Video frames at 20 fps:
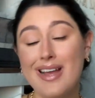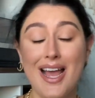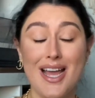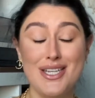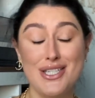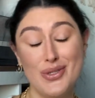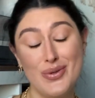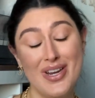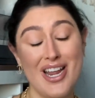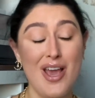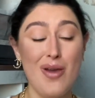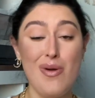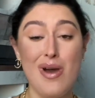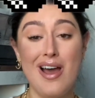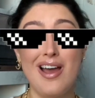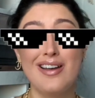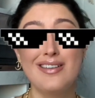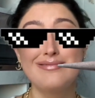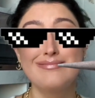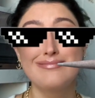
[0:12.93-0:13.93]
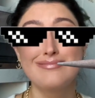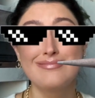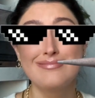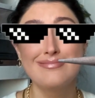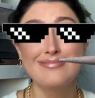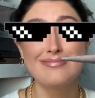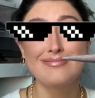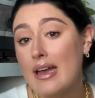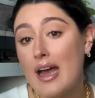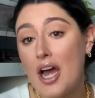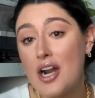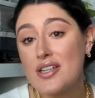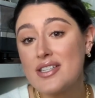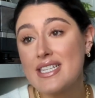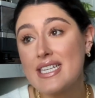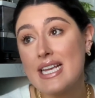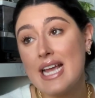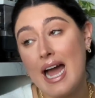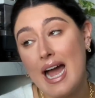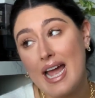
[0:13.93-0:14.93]
do what I want.
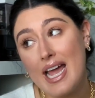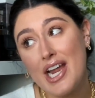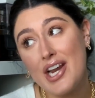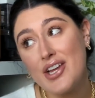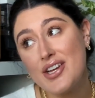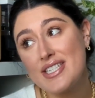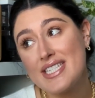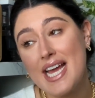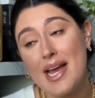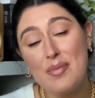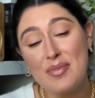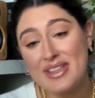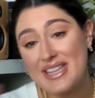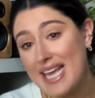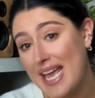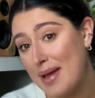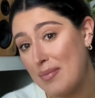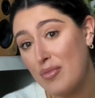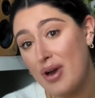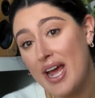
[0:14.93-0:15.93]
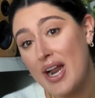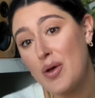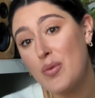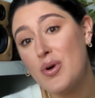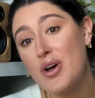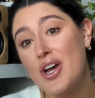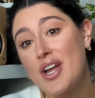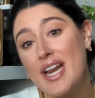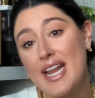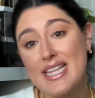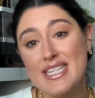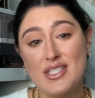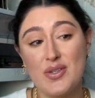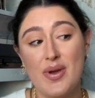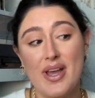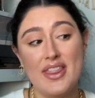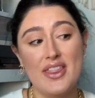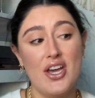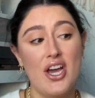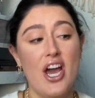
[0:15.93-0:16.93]
Honestly, I had a good time with the Emrata one, and so
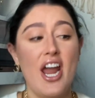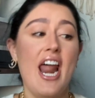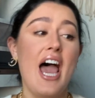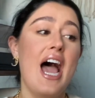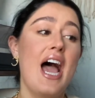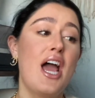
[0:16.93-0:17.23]
I thought I